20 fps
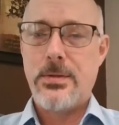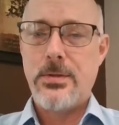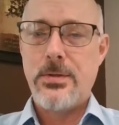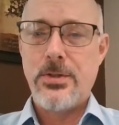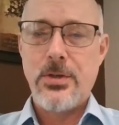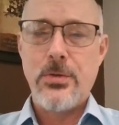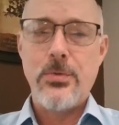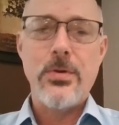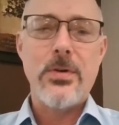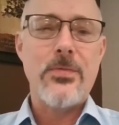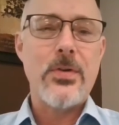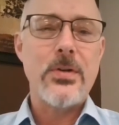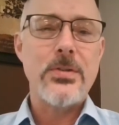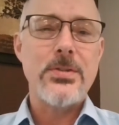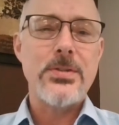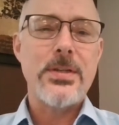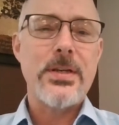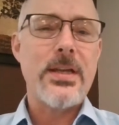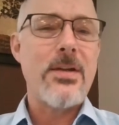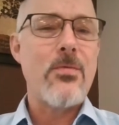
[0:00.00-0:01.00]

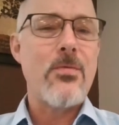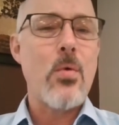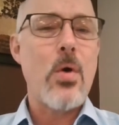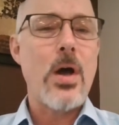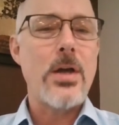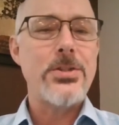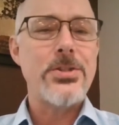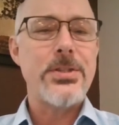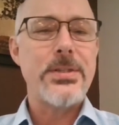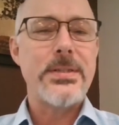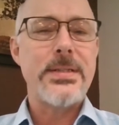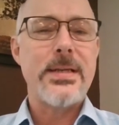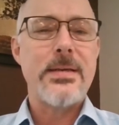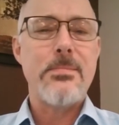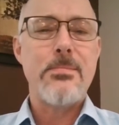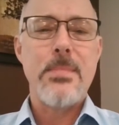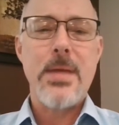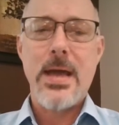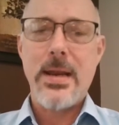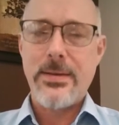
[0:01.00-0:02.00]
University of
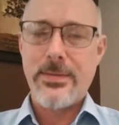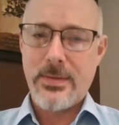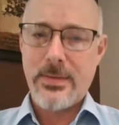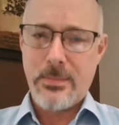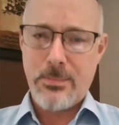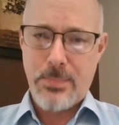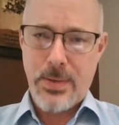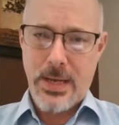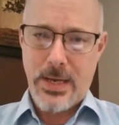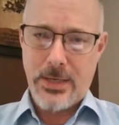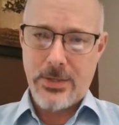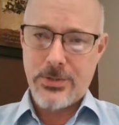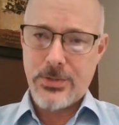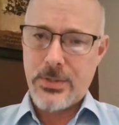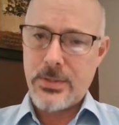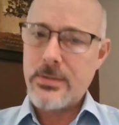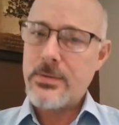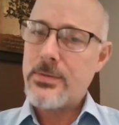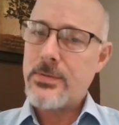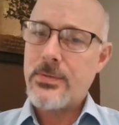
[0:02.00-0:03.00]
Washington medicine
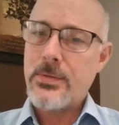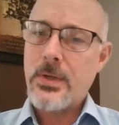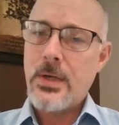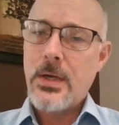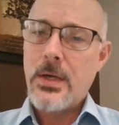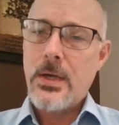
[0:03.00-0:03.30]
patients